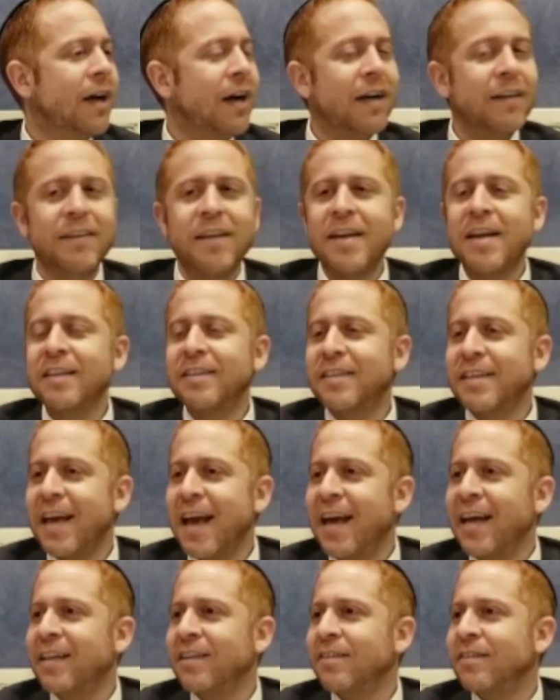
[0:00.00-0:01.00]
And then at the
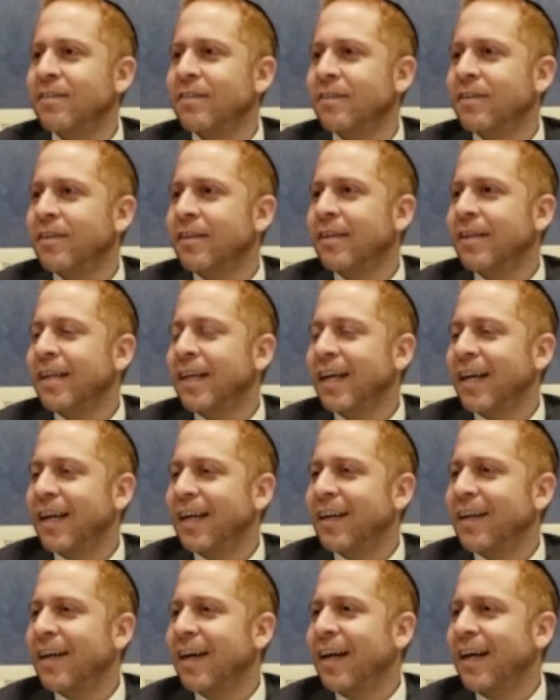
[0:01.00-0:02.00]

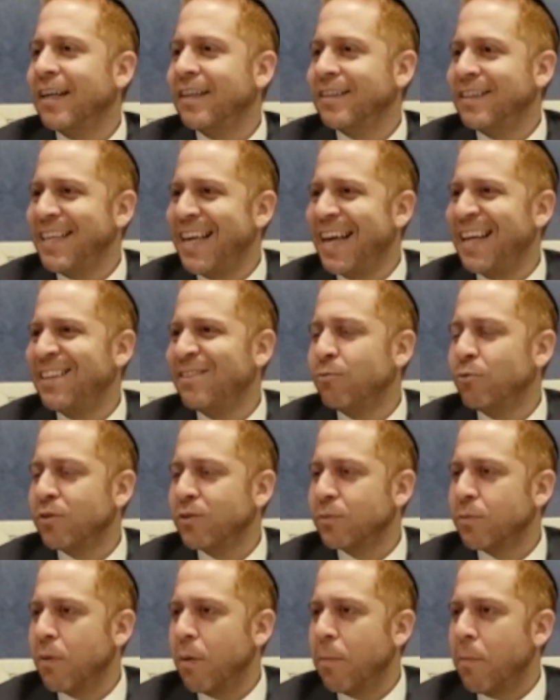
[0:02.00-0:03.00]
end was
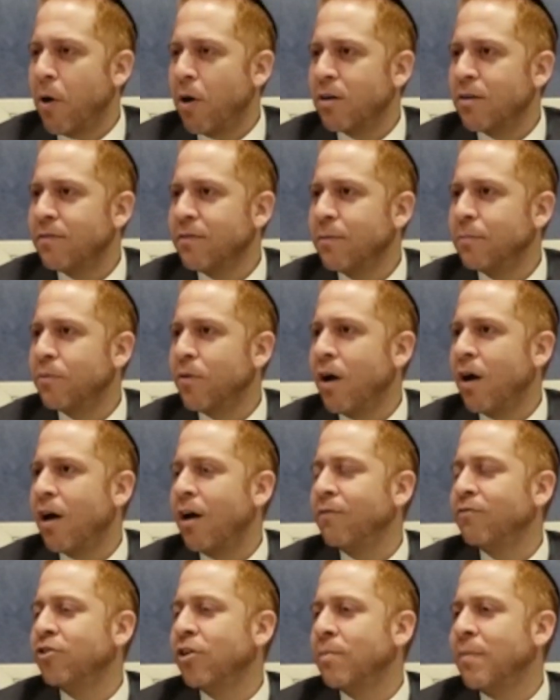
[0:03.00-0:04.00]
part of the bracha
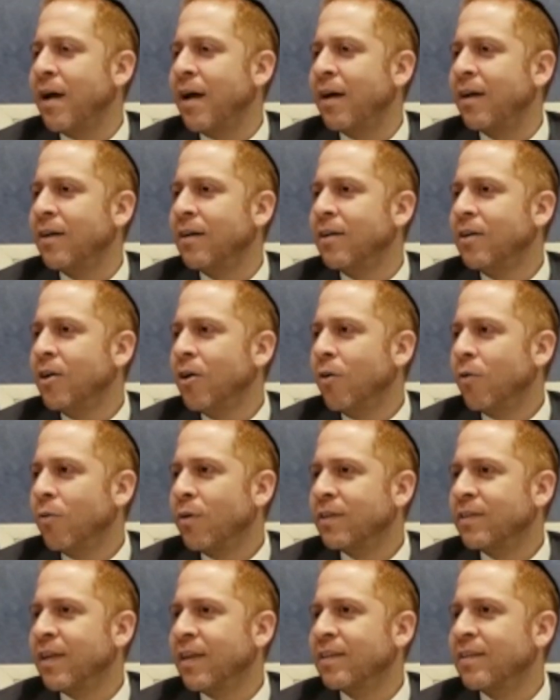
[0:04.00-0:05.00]
of Shema. And
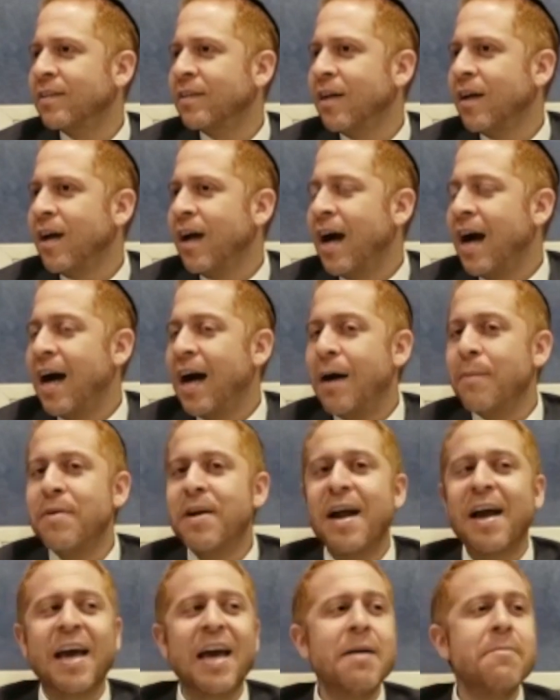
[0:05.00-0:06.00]
it says,
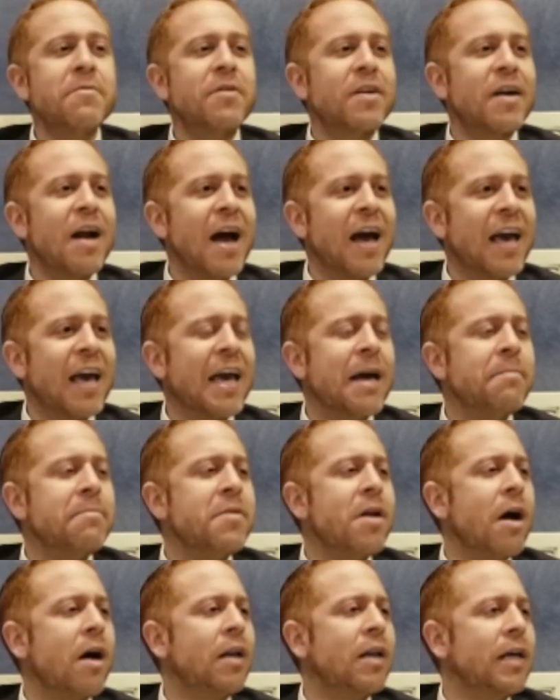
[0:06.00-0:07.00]
Rachem
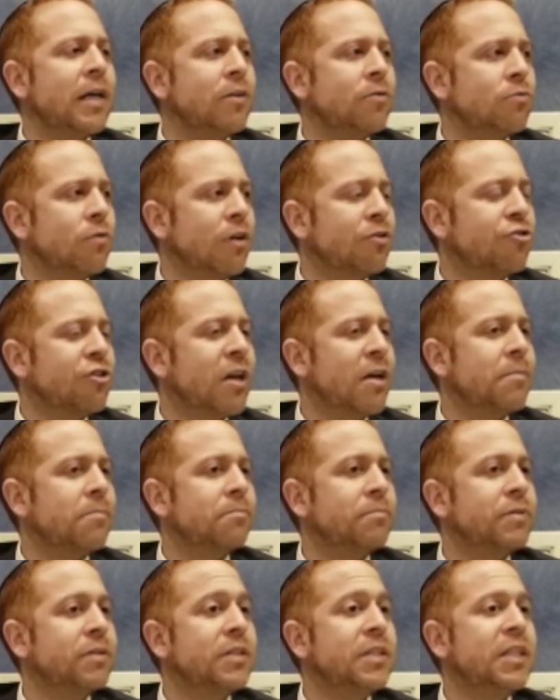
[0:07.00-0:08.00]
na'aleinu, Hashem,
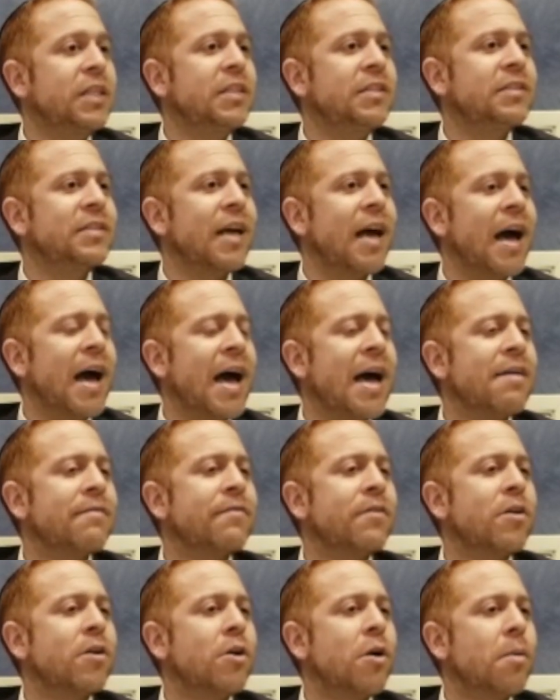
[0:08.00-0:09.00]
please have
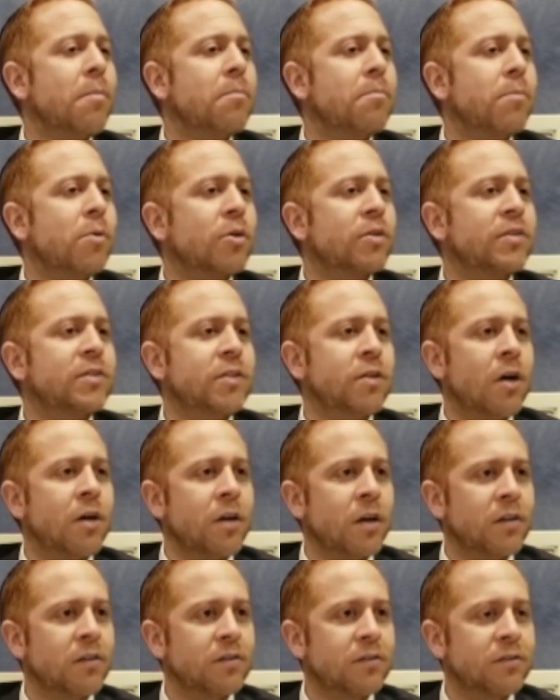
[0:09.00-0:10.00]
mercy on
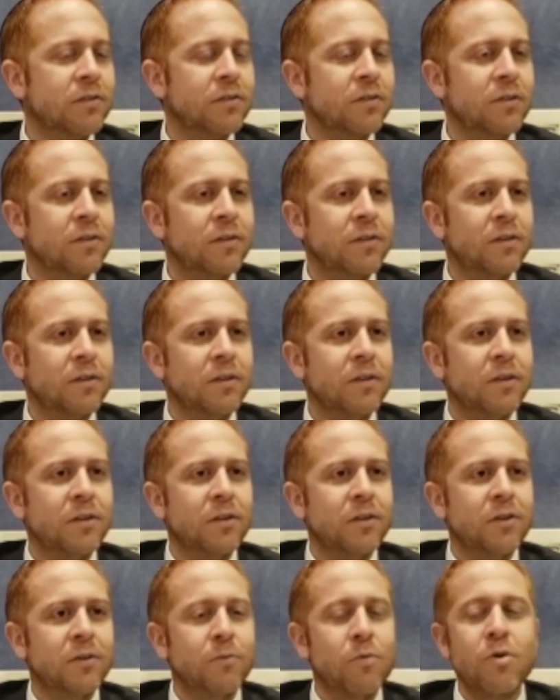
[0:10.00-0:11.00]

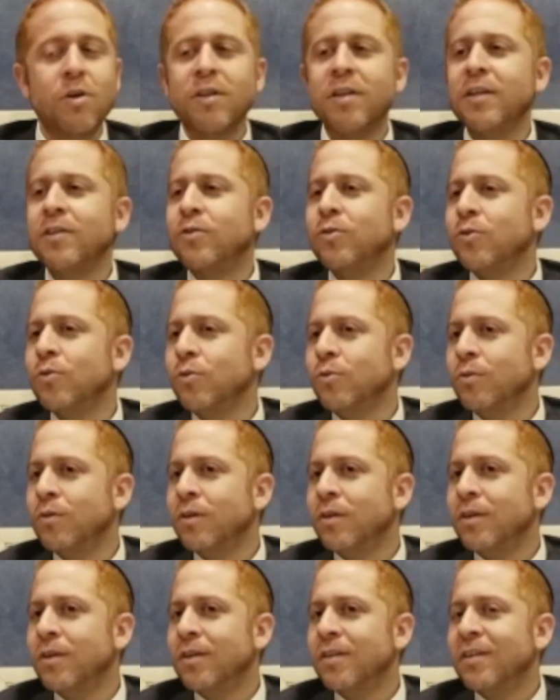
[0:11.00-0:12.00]
us. What do?
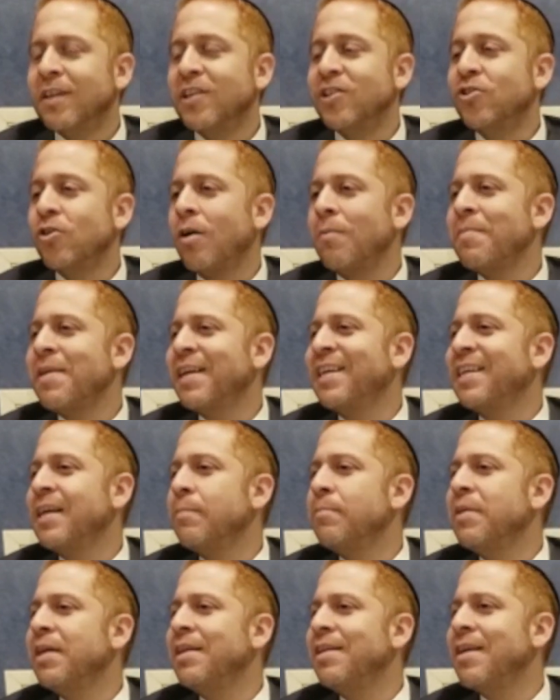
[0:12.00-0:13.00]
They start making a
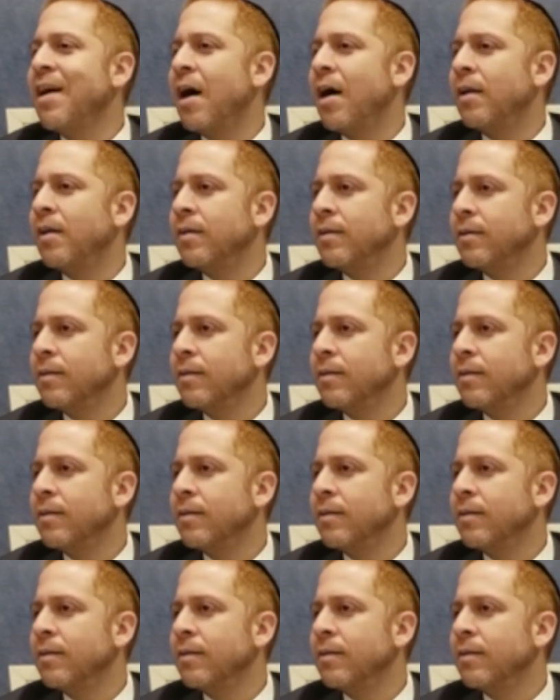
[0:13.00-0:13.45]
minyan.